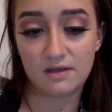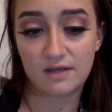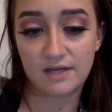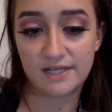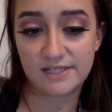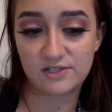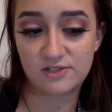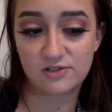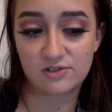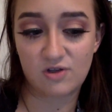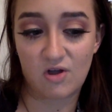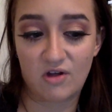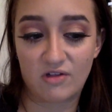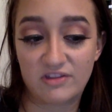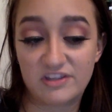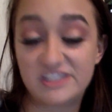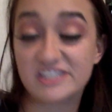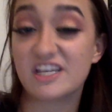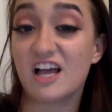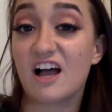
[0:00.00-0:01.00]
It's just all
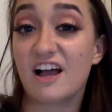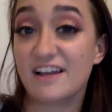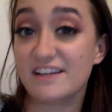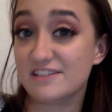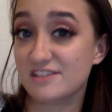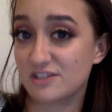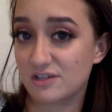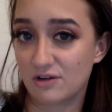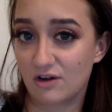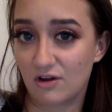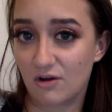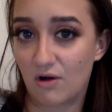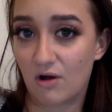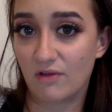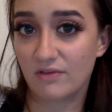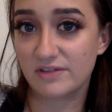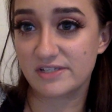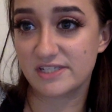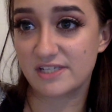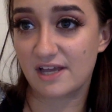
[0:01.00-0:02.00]
the signs. You know,
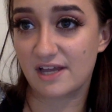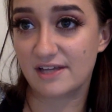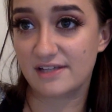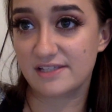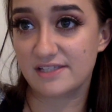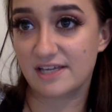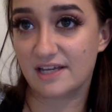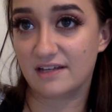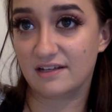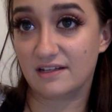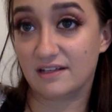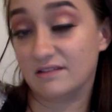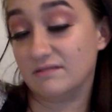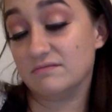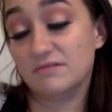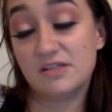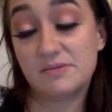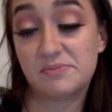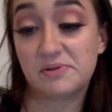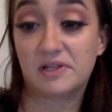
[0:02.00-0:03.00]
all the signs that
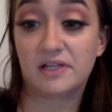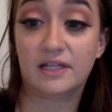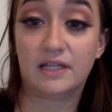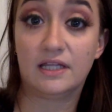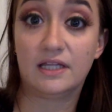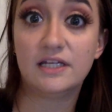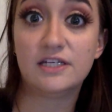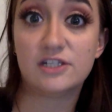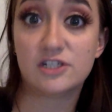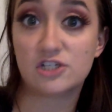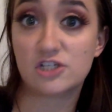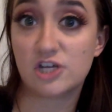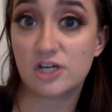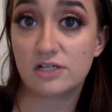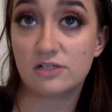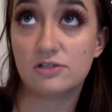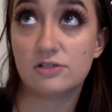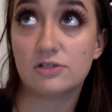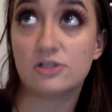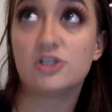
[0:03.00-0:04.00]
typically lead to che-
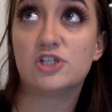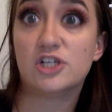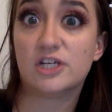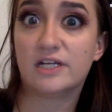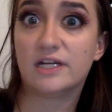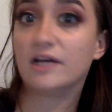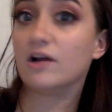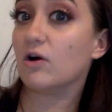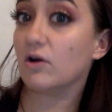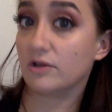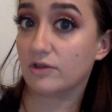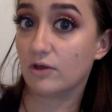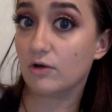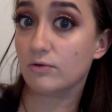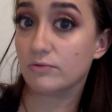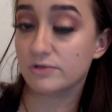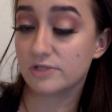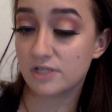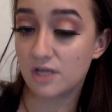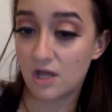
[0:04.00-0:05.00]
to cheating are
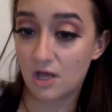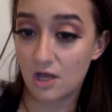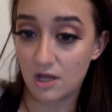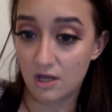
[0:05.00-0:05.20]
those.